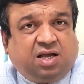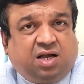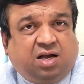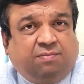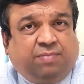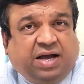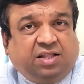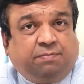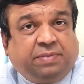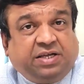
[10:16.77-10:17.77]
uh, by
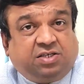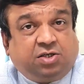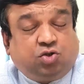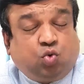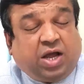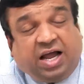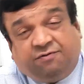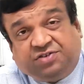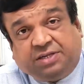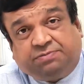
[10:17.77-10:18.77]
the patients who have
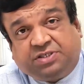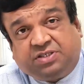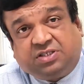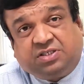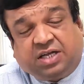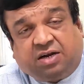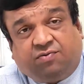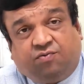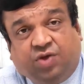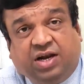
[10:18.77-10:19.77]
sepsis is that
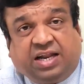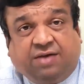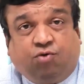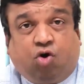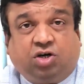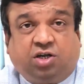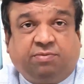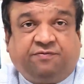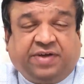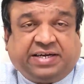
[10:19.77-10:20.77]
will it have long-term
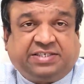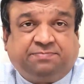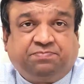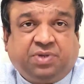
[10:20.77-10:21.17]
effects.